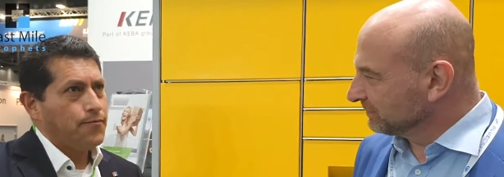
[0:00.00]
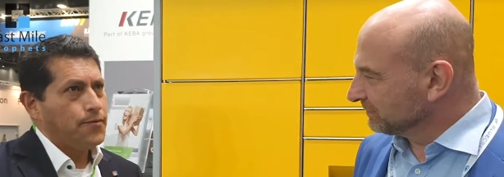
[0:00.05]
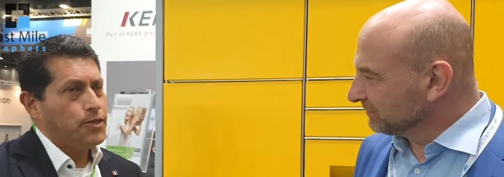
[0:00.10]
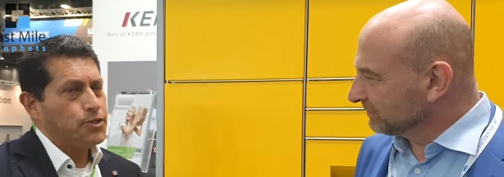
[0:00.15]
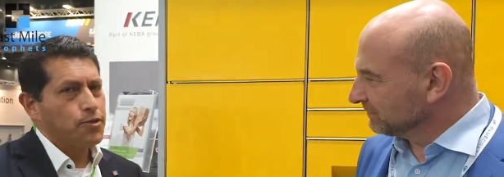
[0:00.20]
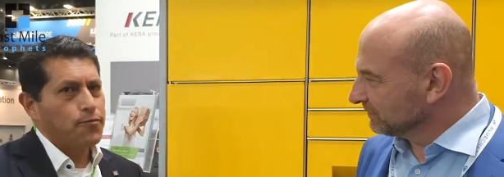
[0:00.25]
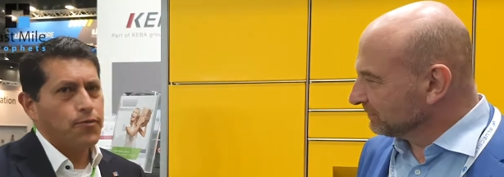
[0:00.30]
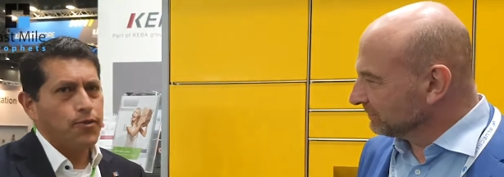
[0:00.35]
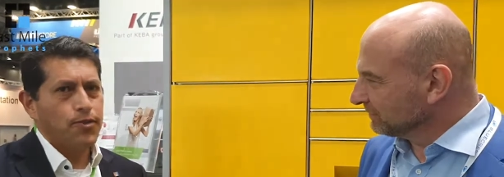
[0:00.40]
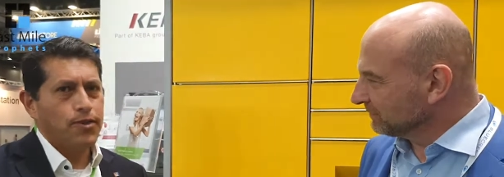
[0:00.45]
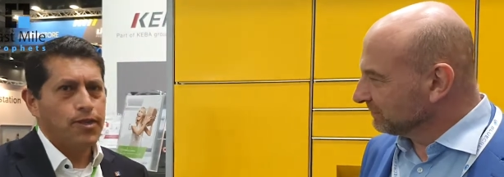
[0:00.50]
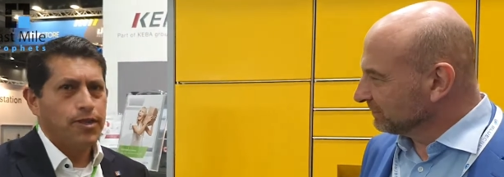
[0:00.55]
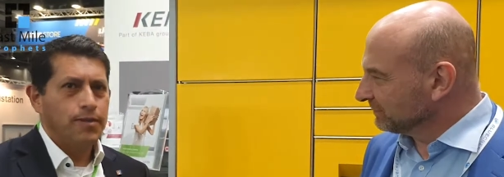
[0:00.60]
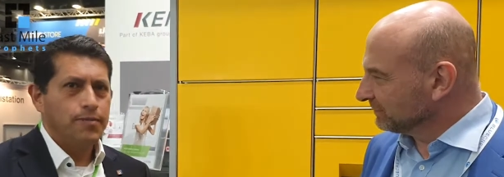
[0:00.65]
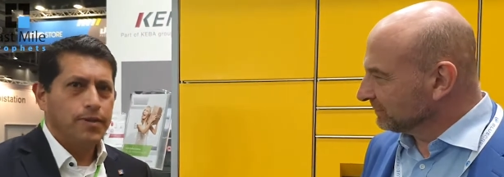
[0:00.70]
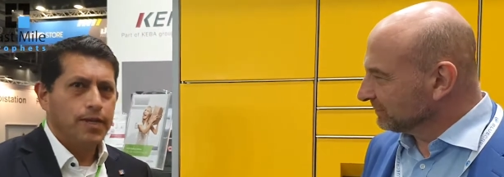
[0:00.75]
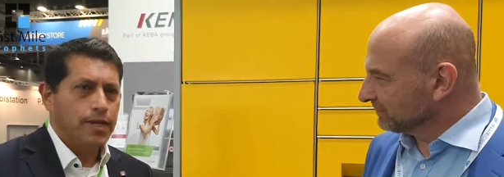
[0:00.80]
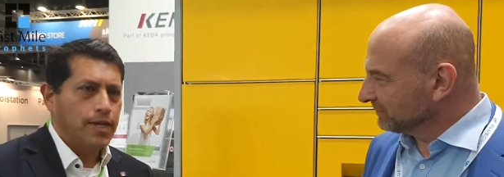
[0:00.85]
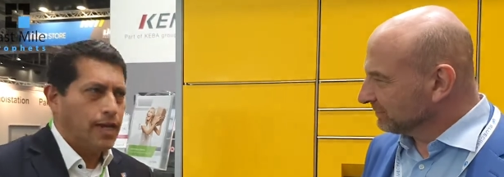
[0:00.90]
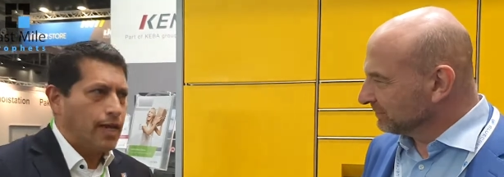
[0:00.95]
Speaker 1: first of all, uh,
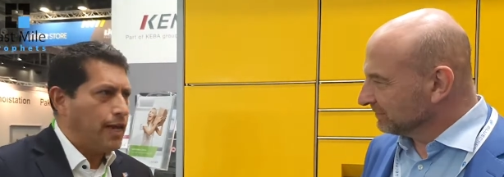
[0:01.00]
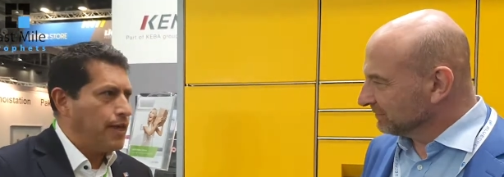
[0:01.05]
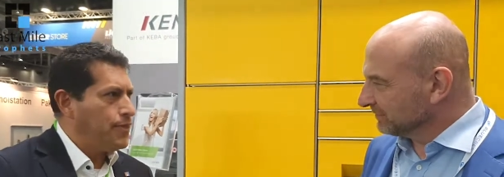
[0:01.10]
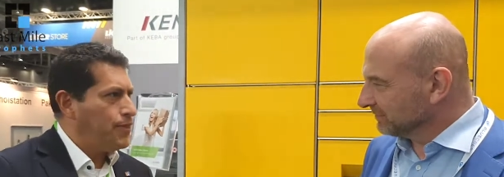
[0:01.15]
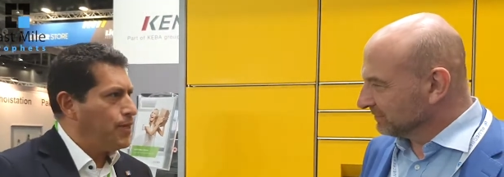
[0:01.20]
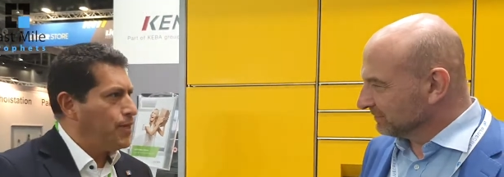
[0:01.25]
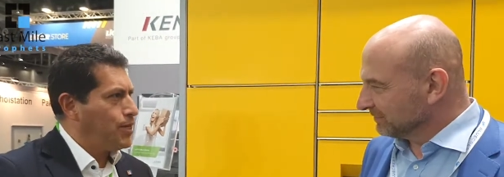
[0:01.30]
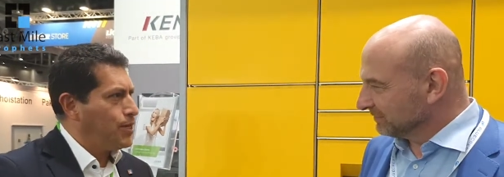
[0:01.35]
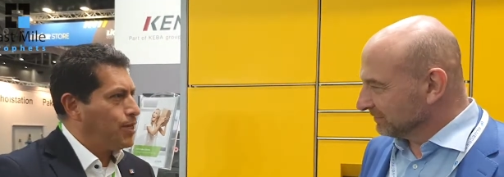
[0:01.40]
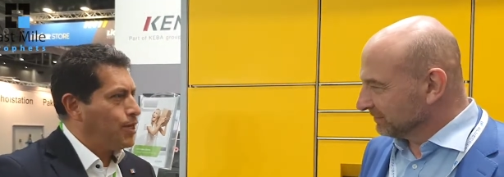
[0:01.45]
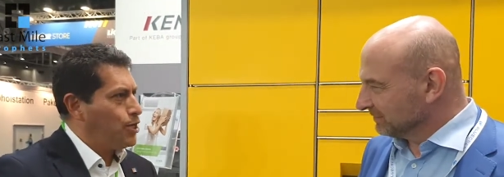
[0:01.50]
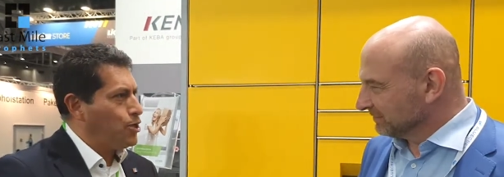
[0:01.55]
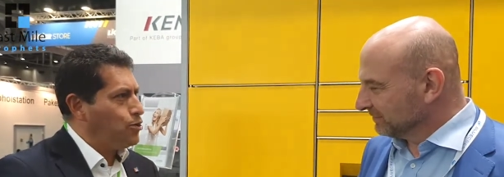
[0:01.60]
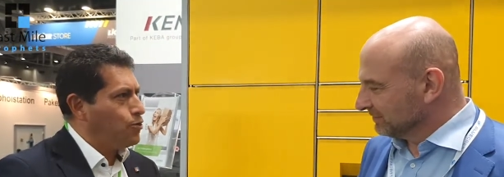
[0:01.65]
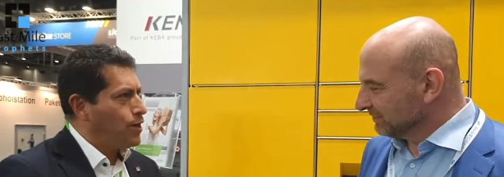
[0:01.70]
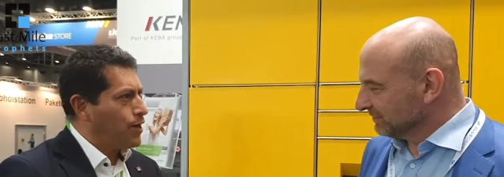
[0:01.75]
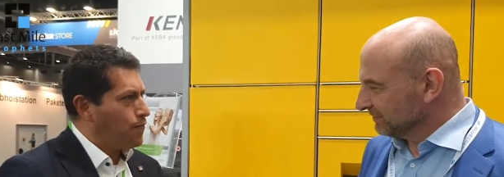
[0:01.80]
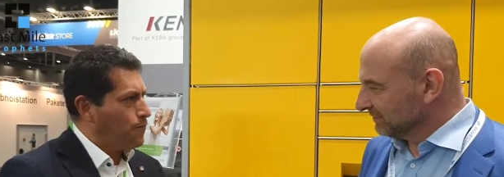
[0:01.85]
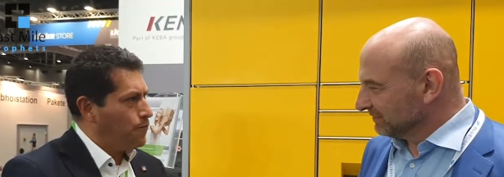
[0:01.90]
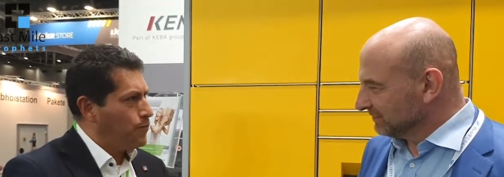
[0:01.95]
I think uh, you
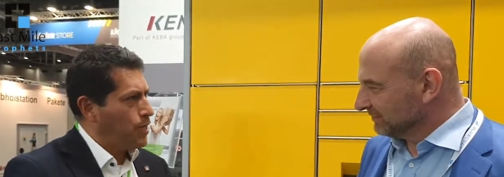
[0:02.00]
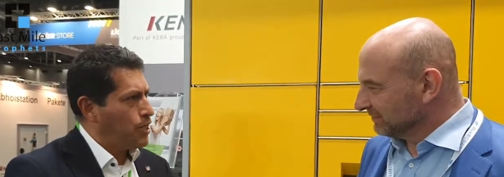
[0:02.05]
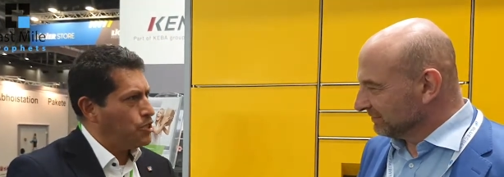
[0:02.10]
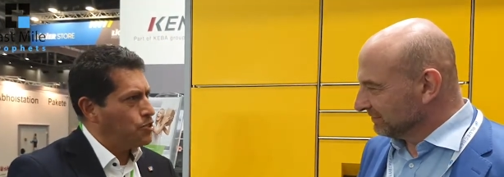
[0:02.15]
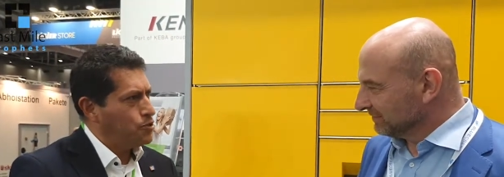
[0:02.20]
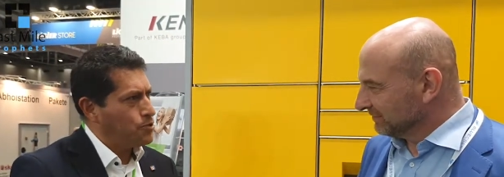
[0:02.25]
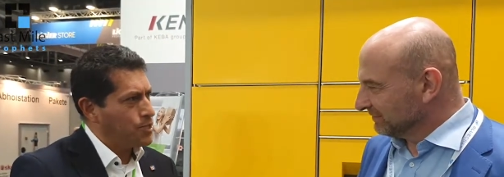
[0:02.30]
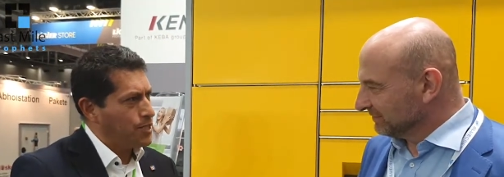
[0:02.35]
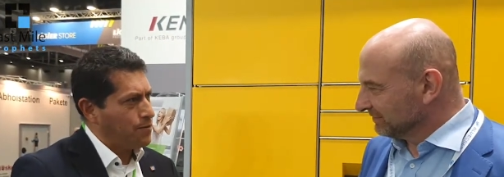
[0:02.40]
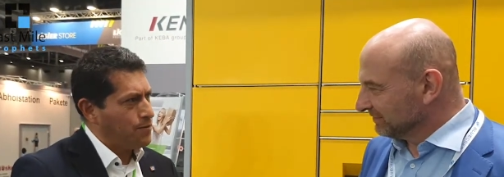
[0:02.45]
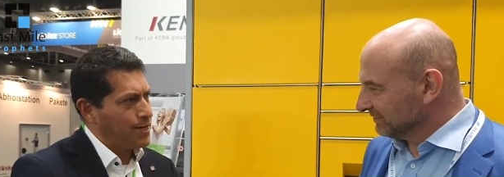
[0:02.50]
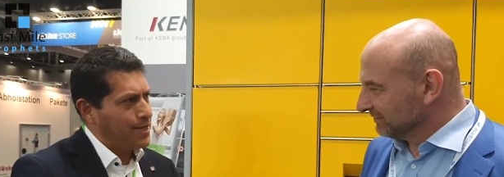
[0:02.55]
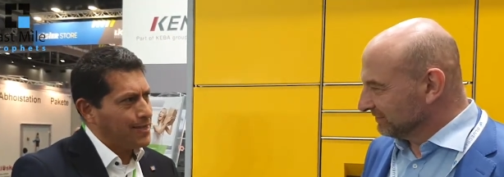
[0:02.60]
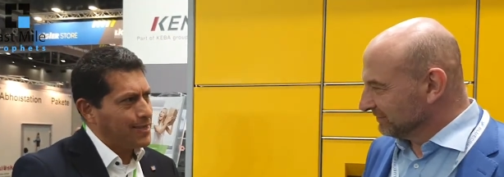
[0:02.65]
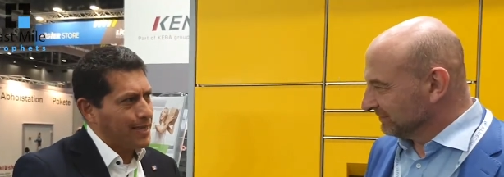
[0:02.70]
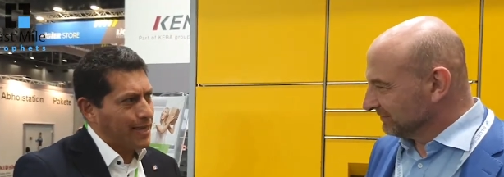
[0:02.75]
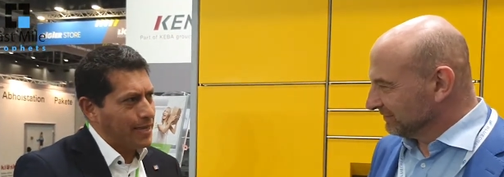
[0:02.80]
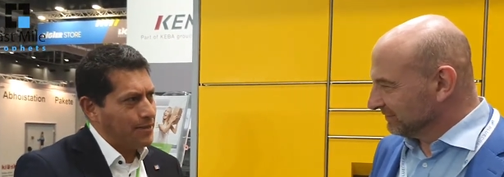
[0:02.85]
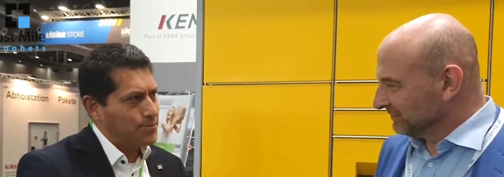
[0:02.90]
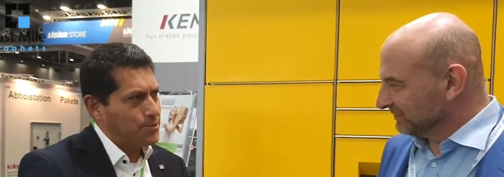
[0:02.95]
have mentioned several
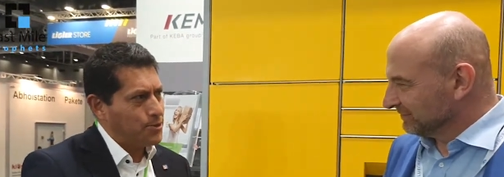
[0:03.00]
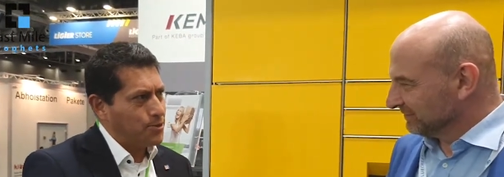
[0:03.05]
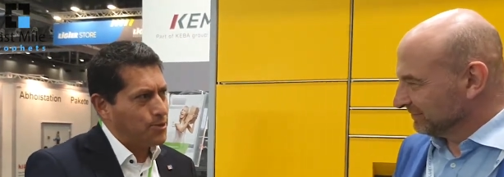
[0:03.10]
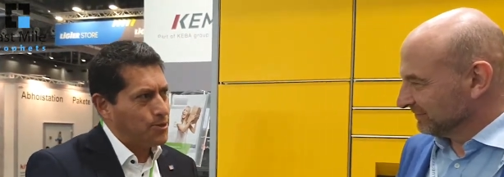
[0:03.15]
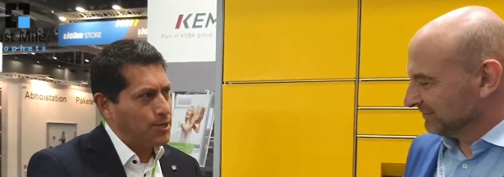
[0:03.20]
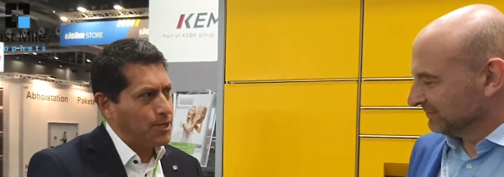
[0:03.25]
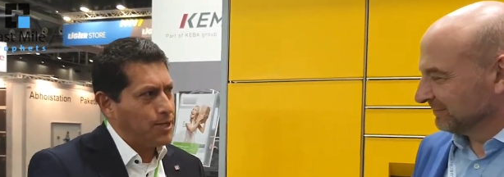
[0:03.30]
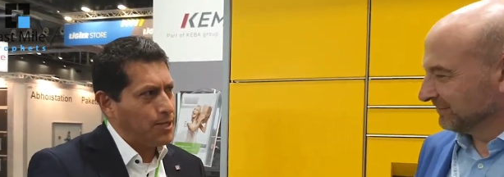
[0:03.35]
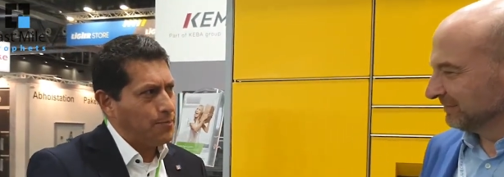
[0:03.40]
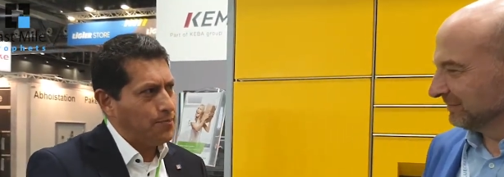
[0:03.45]
times already,